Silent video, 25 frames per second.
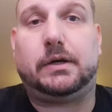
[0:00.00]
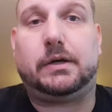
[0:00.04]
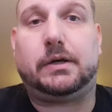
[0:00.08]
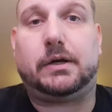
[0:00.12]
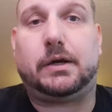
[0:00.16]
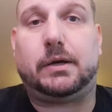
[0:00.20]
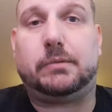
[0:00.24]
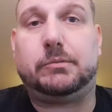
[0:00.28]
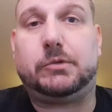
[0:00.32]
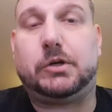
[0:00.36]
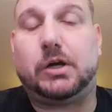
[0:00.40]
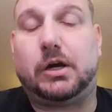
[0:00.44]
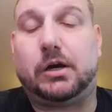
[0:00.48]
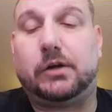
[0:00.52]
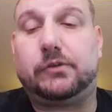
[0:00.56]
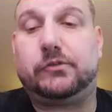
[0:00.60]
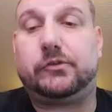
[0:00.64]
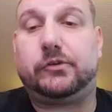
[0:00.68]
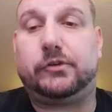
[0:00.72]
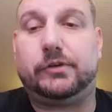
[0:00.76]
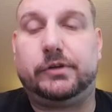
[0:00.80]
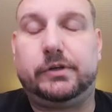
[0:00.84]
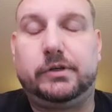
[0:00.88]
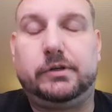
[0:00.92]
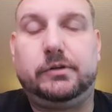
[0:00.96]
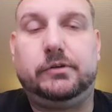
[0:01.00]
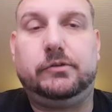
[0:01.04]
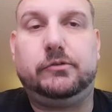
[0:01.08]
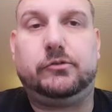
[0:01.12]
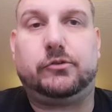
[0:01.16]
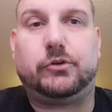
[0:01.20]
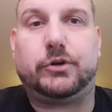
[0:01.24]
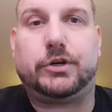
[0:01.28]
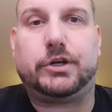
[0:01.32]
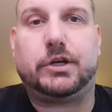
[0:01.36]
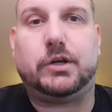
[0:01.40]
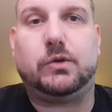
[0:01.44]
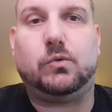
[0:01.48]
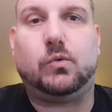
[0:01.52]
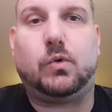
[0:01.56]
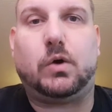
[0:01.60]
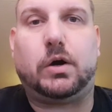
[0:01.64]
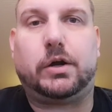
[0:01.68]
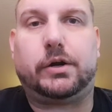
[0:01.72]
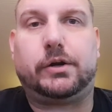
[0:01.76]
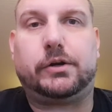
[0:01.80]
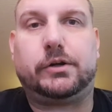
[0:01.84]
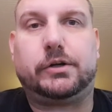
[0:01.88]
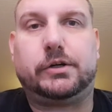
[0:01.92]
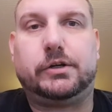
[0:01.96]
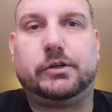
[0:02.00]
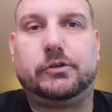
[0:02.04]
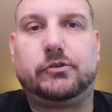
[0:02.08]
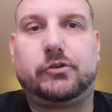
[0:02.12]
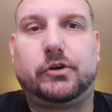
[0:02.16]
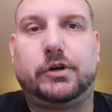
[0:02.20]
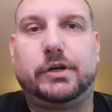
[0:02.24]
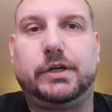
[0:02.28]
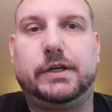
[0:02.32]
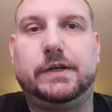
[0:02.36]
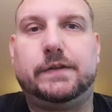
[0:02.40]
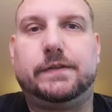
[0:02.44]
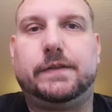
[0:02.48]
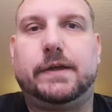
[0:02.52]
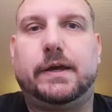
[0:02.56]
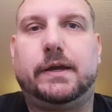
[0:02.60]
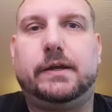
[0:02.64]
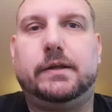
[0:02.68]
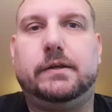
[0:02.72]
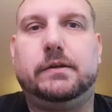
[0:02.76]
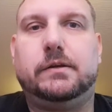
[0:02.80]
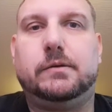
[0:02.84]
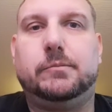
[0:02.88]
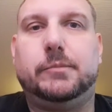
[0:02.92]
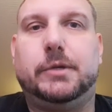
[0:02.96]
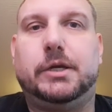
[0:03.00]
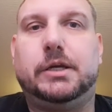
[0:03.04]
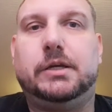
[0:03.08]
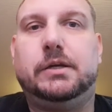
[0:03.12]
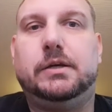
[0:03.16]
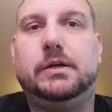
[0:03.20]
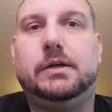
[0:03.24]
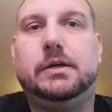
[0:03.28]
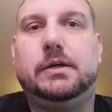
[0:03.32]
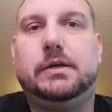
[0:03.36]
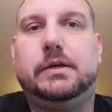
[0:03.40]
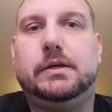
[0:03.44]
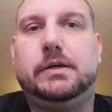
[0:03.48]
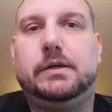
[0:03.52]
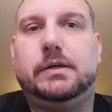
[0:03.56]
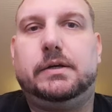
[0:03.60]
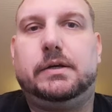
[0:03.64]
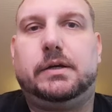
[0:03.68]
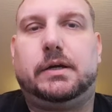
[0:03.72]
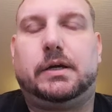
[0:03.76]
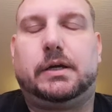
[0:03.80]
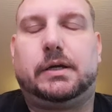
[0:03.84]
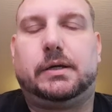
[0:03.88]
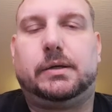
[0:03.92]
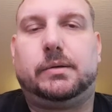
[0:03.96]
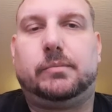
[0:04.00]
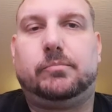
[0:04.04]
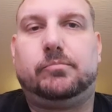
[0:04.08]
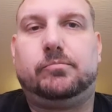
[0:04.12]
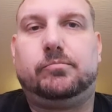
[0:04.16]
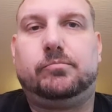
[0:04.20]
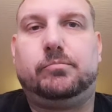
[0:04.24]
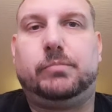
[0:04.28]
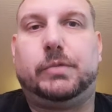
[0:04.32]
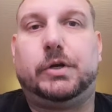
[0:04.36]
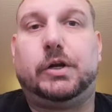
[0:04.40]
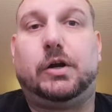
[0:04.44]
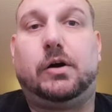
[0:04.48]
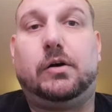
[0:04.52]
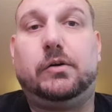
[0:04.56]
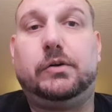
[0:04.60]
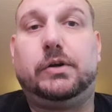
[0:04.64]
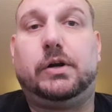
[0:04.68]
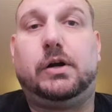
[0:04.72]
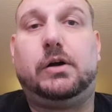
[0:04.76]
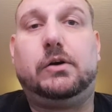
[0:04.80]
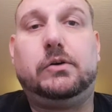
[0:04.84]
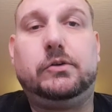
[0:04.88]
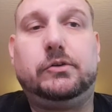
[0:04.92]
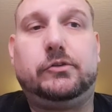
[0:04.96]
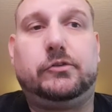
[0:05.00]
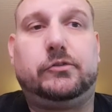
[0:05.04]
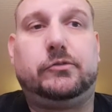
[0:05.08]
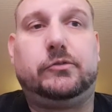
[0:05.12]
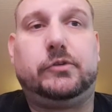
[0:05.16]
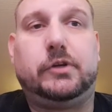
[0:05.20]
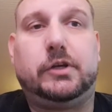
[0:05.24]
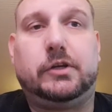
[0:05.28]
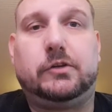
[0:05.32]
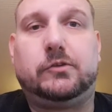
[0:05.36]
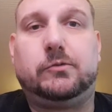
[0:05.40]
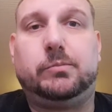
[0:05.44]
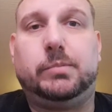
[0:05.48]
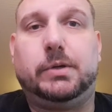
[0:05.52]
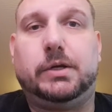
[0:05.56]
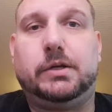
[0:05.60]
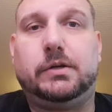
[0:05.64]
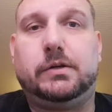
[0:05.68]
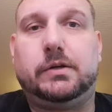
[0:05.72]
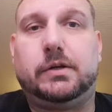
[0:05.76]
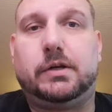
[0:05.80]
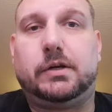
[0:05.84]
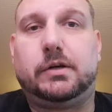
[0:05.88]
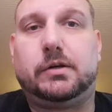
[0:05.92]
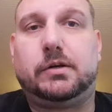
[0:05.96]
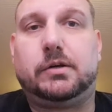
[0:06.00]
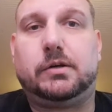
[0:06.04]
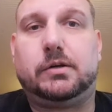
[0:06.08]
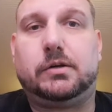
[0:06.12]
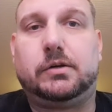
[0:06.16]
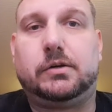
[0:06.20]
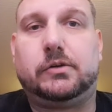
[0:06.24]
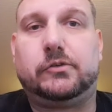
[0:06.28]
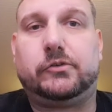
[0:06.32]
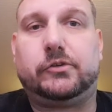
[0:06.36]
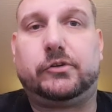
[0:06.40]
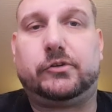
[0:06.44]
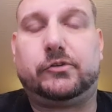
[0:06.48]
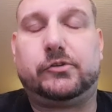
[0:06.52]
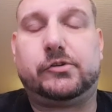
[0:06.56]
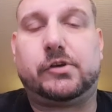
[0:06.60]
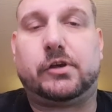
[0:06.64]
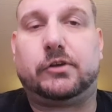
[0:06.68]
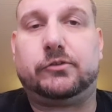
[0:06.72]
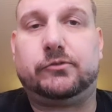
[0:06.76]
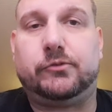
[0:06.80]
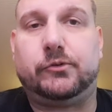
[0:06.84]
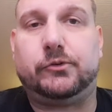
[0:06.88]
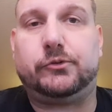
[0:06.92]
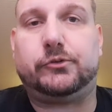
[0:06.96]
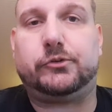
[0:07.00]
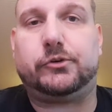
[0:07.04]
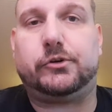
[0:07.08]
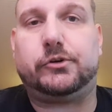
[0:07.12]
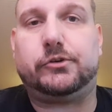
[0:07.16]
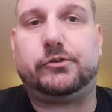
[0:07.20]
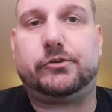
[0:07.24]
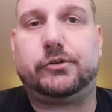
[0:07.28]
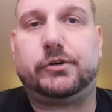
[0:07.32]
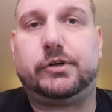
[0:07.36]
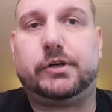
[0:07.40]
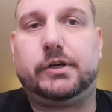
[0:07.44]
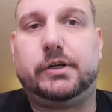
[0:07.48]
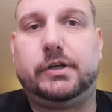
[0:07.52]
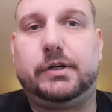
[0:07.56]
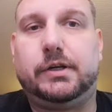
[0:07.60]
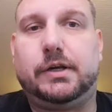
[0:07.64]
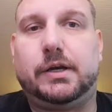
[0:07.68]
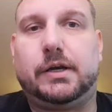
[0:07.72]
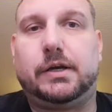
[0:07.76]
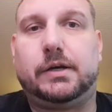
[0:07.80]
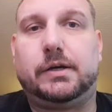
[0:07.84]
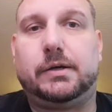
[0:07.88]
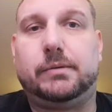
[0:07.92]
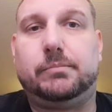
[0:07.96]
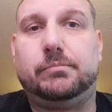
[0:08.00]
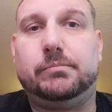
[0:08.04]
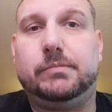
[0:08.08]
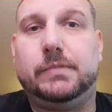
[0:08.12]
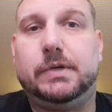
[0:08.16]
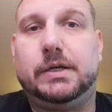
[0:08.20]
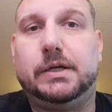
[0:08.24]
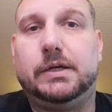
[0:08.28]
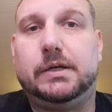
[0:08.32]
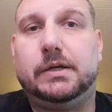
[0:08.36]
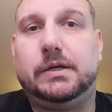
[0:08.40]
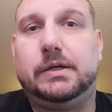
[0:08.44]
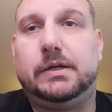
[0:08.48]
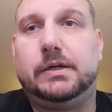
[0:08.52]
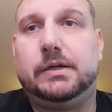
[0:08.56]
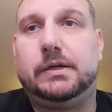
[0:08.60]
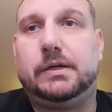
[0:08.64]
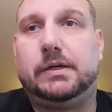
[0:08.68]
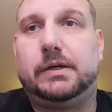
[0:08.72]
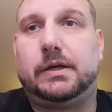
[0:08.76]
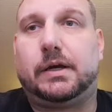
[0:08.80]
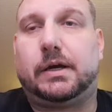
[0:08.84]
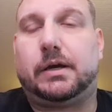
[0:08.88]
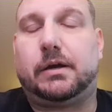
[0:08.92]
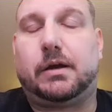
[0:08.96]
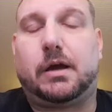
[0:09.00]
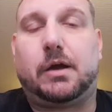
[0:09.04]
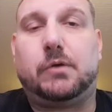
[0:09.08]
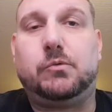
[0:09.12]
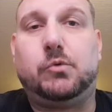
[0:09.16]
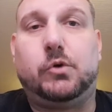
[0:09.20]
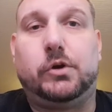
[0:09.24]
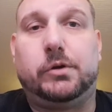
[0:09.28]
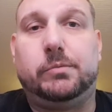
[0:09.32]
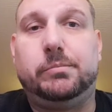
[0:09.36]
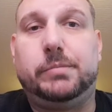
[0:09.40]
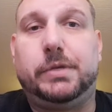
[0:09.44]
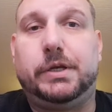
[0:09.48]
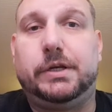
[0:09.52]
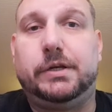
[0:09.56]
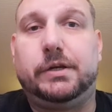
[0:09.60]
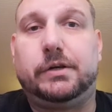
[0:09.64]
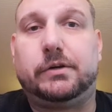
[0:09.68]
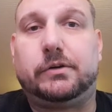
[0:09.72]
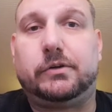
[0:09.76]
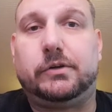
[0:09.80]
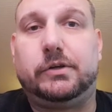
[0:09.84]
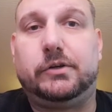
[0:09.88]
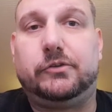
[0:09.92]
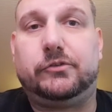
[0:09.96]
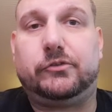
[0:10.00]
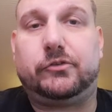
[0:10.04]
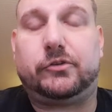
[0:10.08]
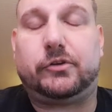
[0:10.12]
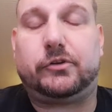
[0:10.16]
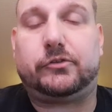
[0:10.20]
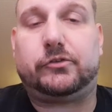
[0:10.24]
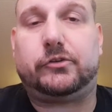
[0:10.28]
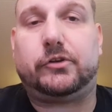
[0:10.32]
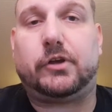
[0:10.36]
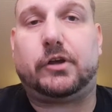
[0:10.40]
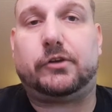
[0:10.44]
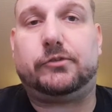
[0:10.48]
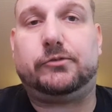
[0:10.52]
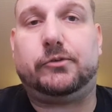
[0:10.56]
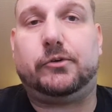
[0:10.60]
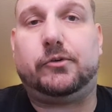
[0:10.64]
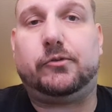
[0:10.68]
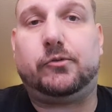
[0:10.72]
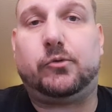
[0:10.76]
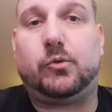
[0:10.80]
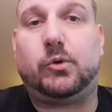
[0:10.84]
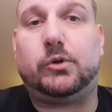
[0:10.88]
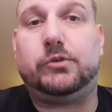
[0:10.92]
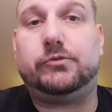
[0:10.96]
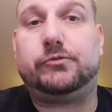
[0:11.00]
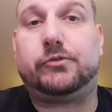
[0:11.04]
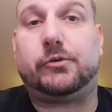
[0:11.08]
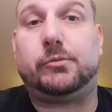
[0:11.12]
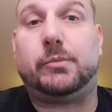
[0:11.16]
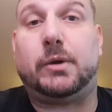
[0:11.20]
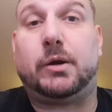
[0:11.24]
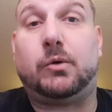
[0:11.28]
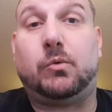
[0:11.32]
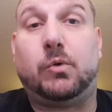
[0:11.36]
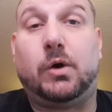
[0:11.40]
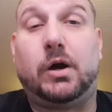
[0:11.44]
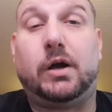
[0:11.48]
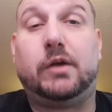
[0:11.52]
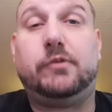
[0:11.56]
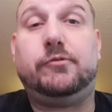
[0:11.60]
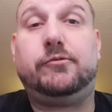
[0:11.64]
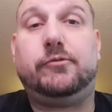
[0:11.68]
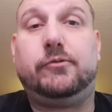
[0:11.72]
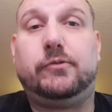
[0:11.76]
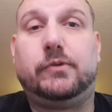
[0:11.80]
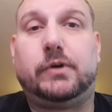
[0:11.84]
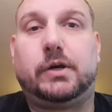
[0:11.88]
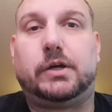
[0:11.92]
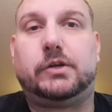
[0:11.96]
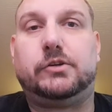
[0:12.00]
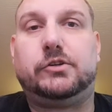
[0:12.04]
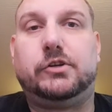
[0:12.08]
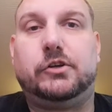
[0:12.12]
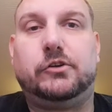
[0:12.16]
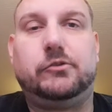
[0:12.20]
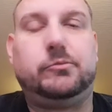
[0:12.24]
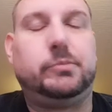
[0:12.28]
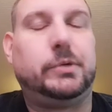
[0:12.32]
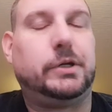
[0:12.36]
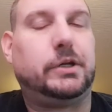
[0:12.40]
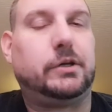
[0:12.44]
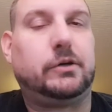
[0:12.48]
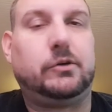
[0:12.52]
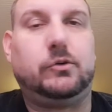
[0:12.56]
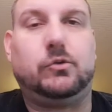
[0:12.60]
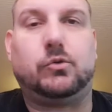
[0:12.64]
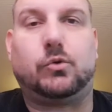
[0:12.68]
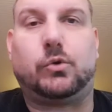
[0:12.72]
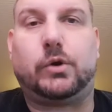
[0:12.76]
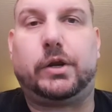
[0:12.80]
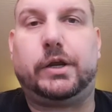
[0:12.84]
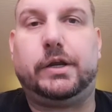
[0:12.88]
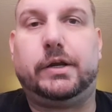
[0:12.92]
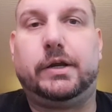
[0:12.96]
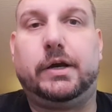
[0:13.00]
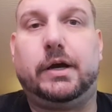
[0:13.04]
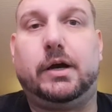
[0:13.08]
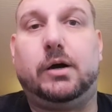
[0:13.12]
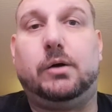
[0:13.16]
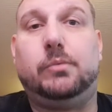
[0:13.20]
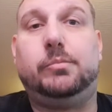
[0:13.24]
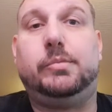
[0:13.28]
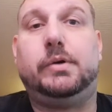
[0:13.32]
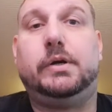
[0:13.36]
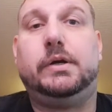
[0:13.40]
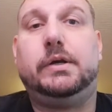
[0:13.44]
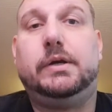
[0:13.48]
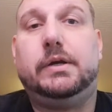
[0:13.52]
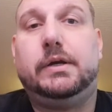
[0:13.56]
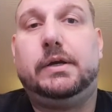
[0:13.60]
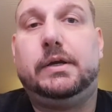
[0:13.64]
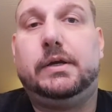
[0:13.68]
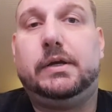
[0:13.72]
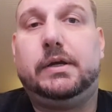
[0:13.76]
I'm constantly drinking water and trying to get that into me. But all in all, it's been a successful surgery. I wouldn't be nearly as successful if it wasn't for my wife. She's been a great help